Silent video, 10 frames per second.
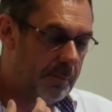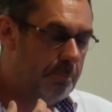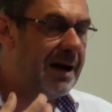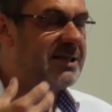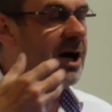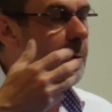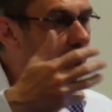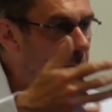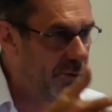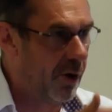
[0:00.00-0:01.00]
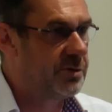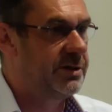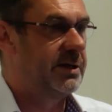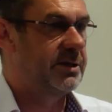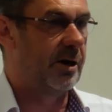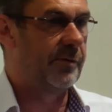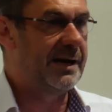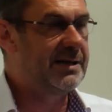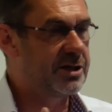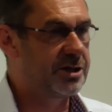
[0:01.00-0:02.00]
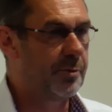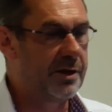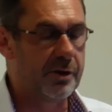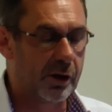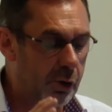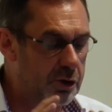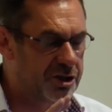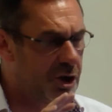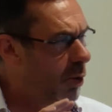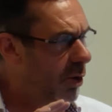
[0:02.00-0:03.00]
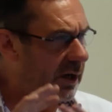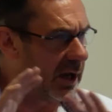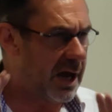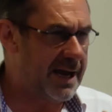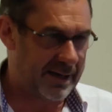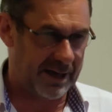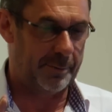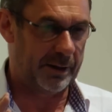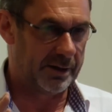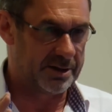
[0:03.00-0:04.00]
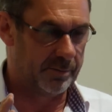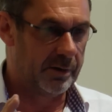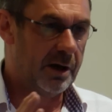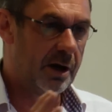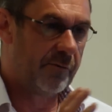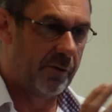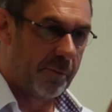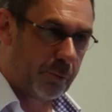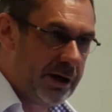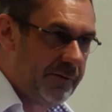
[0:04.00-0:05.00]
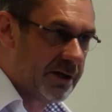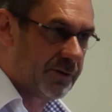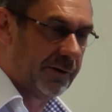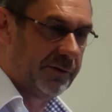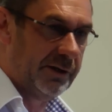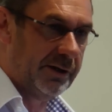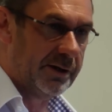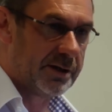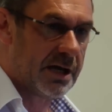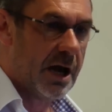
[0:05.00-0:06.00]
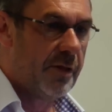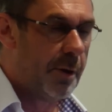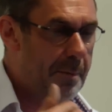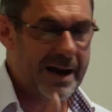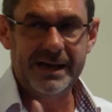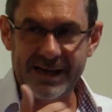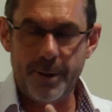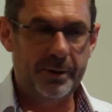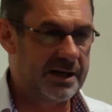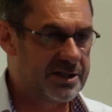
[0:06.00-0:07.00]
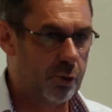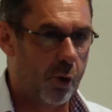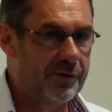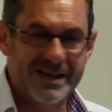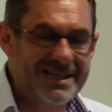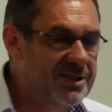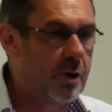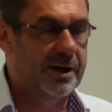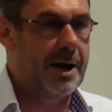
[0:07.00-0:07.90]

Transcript: metamorphosed itself into something that looked so unlike capitalism for the previous 50 years that many capitalists thought this is not